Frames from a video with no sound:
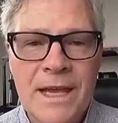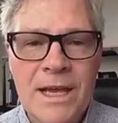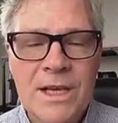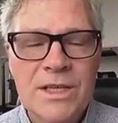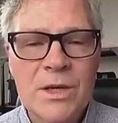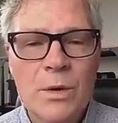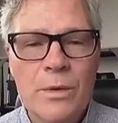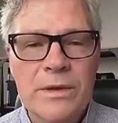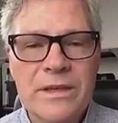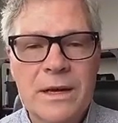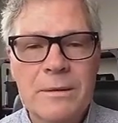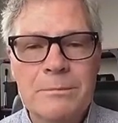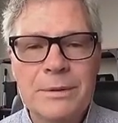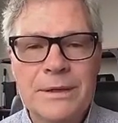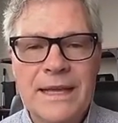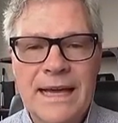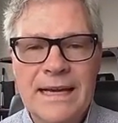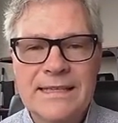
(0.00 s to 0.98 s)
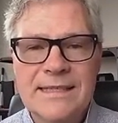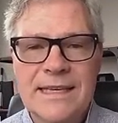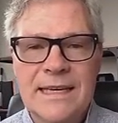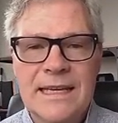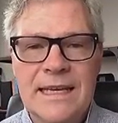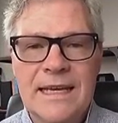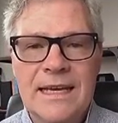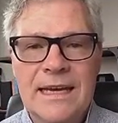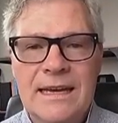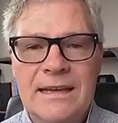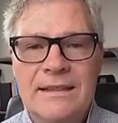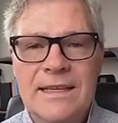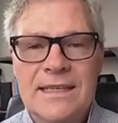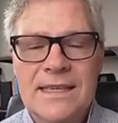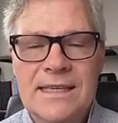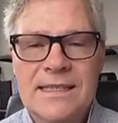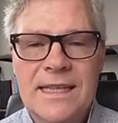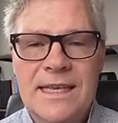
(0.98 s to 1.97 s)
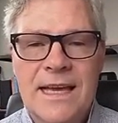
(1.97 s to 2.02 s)
So with complexity, this
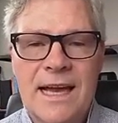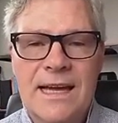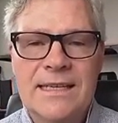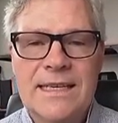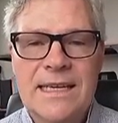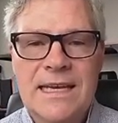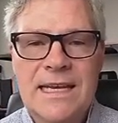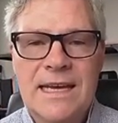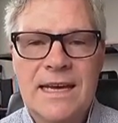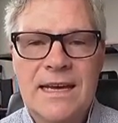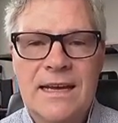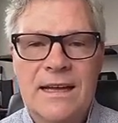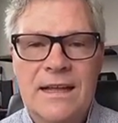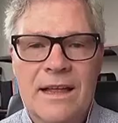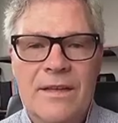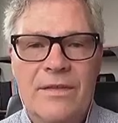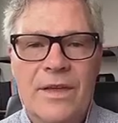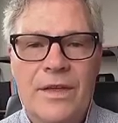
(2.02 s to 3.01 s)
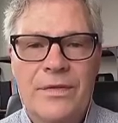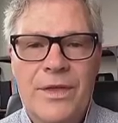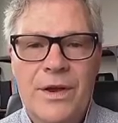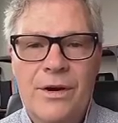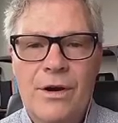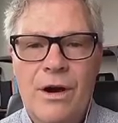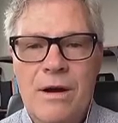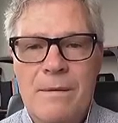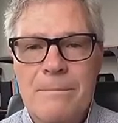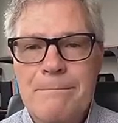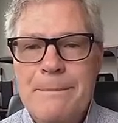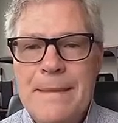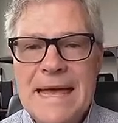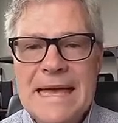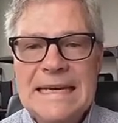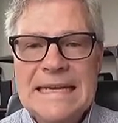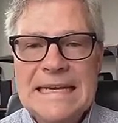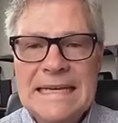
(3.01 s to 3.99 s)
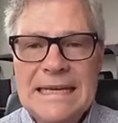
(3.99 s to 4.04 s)
is the idea that there are
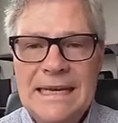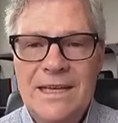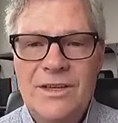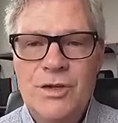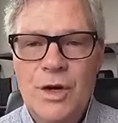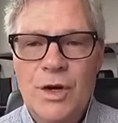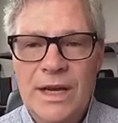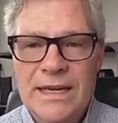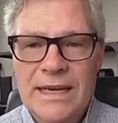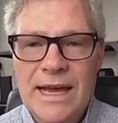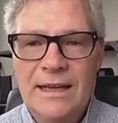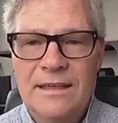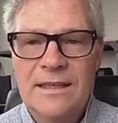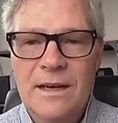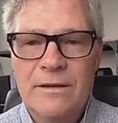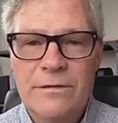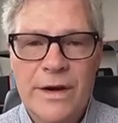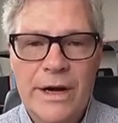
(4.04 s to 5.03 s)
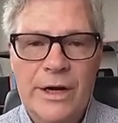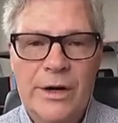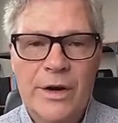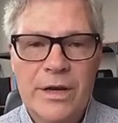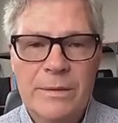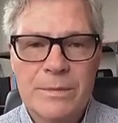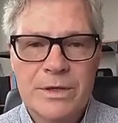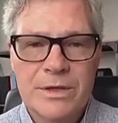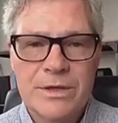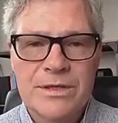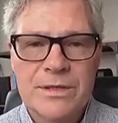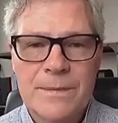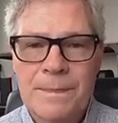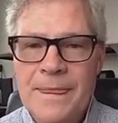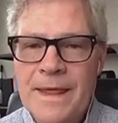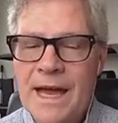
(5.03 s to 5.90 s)
many interconnected variables,